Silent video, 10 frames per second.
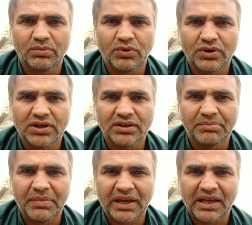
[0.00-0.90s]
about
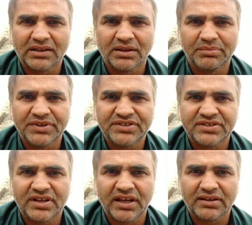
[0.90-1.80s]
making the
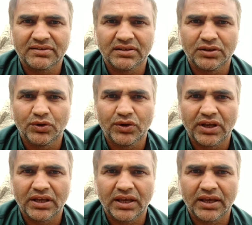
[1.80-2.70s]
mistakes
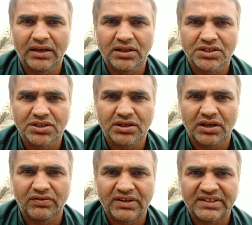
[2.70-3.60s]
during English
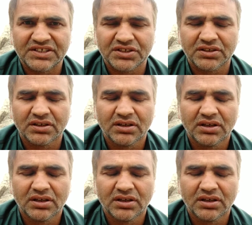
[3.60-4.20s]
conversation